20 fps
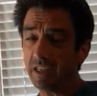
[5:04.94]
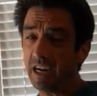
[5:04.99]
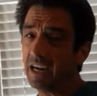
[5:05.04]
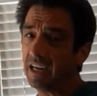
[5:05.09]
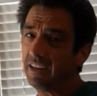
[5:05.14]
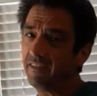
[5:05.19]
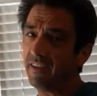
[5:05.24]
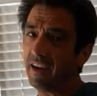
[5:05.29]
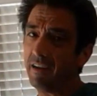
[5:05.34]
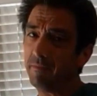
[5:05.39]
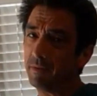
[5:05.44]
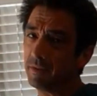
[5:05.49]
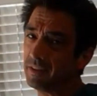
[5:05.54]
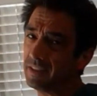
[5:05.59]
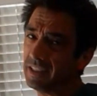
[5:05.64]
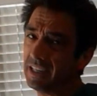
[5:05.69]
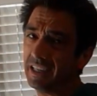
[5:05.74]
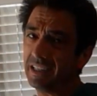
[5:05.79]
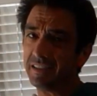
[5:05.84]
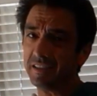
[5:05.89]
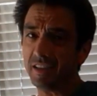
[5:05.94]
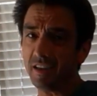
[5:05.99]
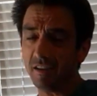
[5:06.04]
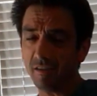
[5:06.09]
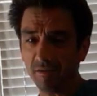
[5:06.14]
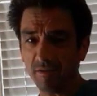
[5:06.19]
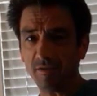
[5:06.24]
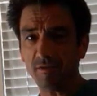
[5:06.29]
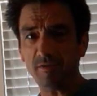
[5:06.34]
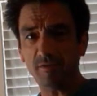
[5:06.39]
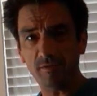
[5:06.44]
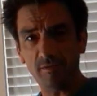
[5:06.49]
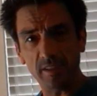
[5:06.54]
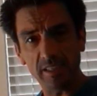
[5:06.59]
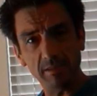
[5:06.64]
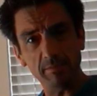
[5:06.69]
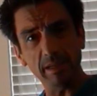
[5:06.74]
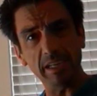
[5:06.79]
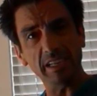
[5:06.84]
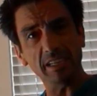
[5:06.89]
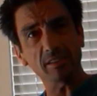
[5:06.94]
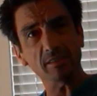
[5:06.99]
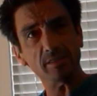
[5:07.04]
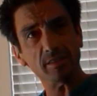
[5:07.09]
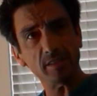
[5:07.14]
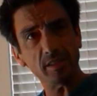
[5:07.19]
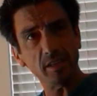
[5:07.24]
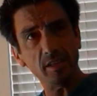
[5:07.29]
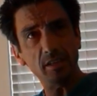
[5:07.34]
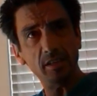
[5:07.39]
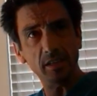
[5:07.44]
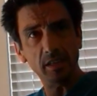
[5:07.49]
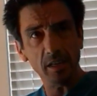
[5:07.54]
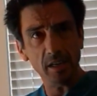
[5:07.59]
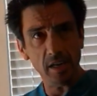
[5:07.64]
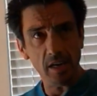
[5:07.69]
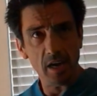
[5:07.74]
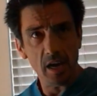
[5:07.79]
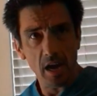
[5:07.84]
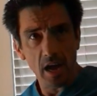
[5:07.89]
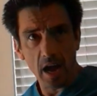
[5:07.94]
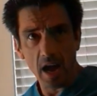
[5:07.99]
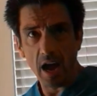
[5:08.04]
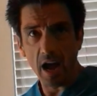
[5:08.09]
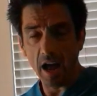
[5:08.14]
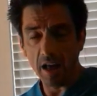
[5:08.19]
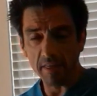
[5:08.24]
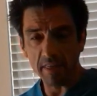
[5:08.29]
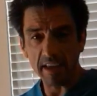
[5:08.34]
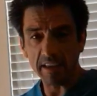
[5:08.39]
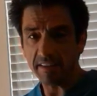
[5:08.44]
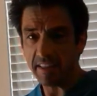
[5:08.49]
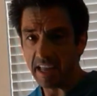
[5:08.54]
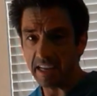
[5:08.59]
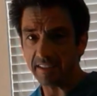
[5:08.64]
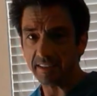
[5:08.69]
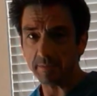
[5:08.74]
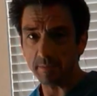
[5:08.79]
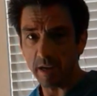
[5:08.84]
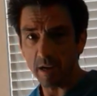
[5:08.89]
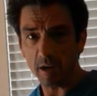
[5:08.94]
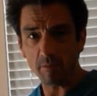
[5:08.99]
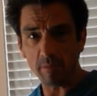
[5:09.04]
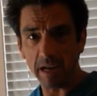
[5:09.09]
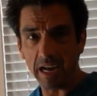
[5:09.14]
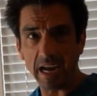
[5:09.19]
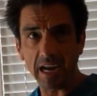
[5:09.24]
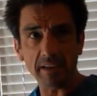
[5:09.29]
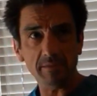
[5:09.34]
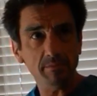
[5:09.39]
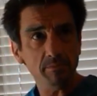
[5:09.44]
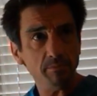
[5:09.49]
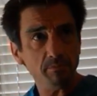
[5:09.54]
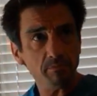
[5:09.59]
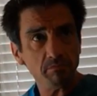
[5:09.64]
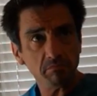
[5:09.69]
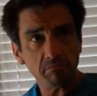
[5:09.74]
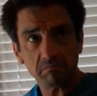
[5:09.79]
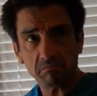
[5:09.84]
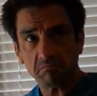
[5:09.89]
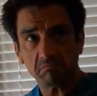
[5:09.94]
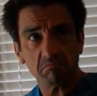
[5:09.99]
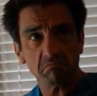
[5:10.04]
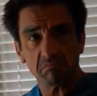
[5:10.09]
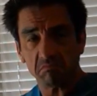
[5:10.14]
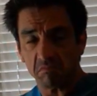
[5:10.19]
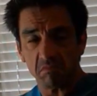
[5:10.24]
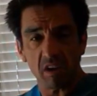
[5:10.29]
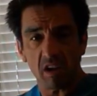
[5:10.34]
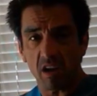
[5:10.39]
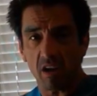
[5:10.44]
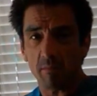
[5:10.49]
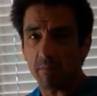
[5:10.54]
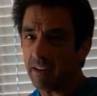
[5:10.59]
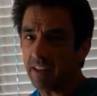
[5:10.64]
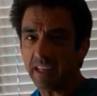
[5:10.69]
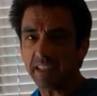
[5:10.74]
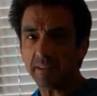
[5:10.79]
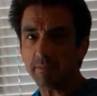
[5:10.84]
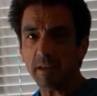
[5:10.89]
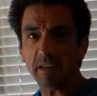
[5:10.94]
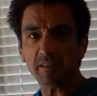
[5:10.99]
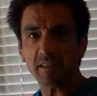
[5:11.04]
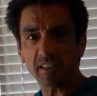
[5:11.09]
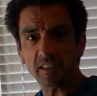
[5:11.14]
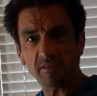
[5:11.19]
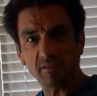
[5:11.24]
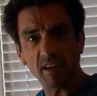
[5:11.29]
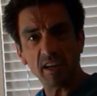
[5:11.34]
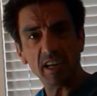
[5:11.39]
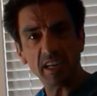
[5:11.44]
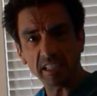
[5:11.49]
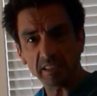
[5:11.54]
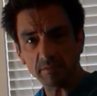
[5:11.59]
95% of females uh, think they smell bad, but they smell just fine.